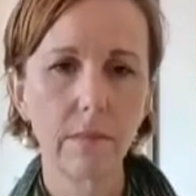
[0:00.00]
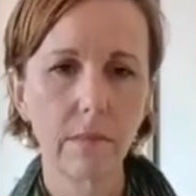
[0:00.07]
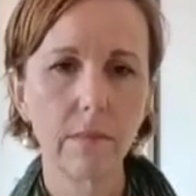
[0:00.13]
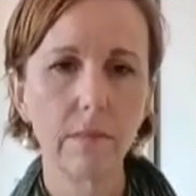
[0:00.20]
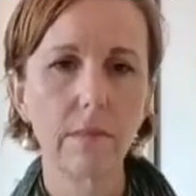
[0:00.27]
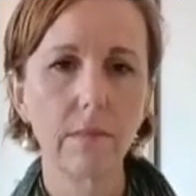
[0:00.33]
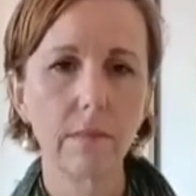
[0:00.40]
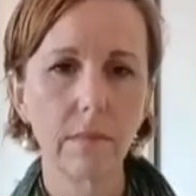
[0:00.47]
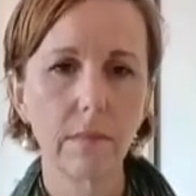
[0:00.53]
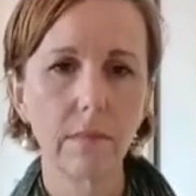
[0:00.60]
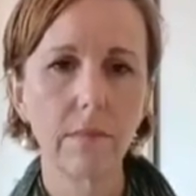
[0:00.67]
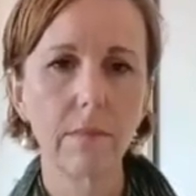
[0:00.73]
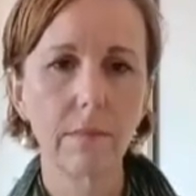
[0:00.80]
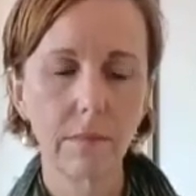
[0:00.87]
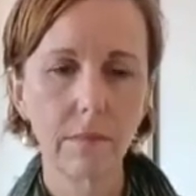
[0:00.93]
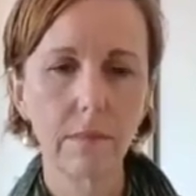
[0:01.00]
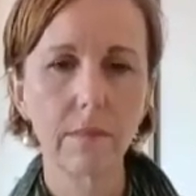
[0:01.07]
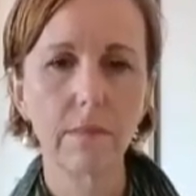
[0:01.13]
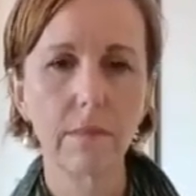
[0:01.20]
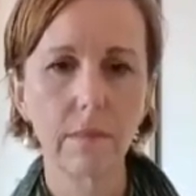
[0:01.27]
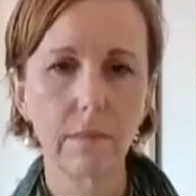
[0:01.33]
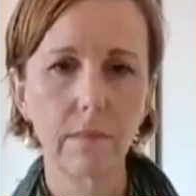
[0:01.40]

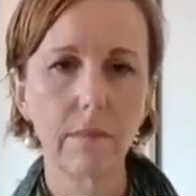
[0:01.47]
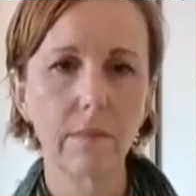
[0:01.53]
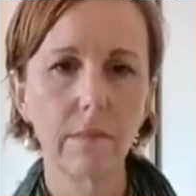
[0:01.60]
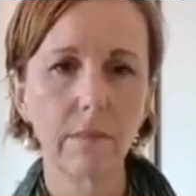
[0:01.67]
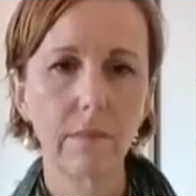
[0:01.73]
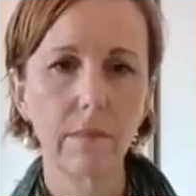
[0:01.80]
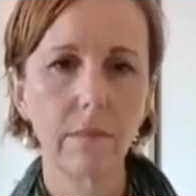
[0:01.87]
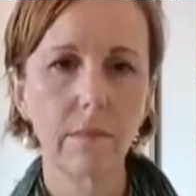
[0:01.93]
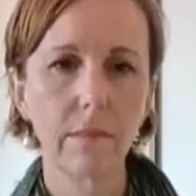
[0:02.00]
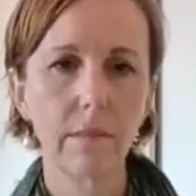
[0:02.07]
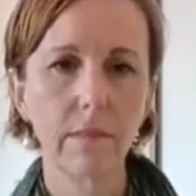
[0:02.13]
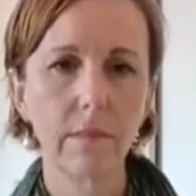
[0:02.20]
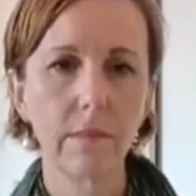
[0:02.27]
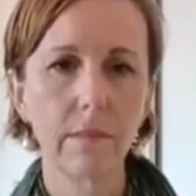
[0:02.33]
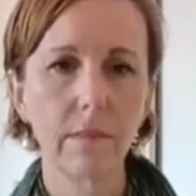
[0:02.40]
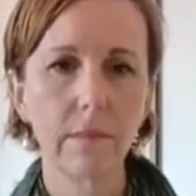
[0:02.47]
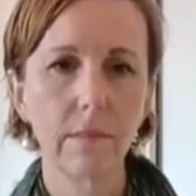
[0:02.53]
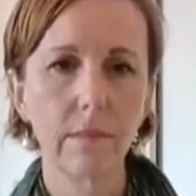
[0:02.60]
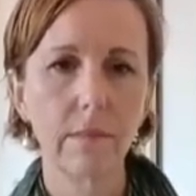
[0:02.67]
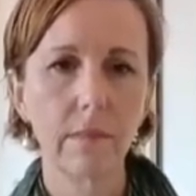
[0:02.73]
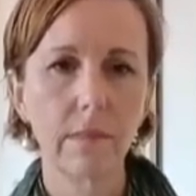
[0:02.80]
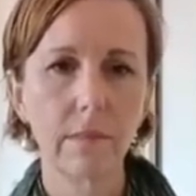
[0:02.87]

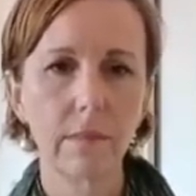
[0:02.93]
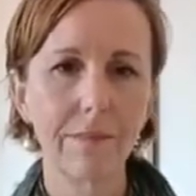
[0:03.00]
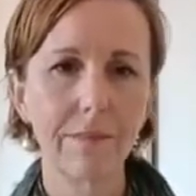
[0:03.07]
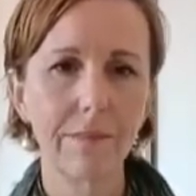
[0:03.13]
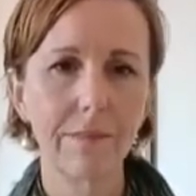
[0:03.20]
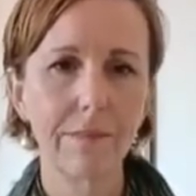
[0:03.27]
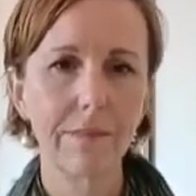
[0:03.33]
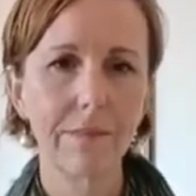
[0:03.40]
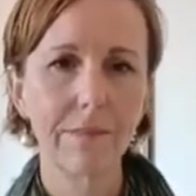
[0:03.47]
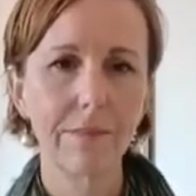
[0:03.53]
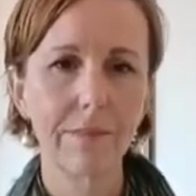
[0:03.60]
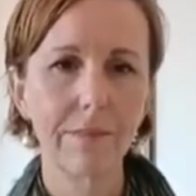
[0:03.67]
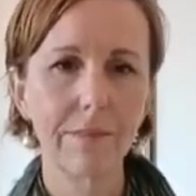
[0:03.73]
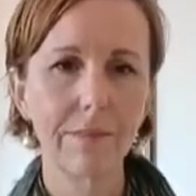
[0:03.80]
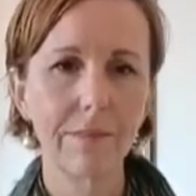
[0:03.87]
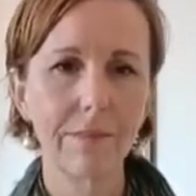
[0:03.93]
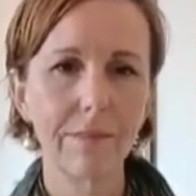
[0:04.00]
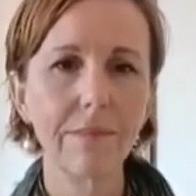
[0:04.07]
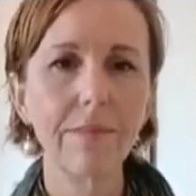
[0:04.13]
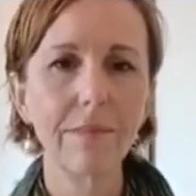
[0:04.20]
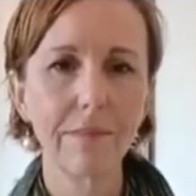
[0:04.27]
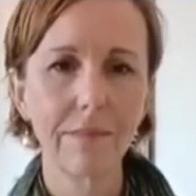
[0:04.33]
This person isn't speaking.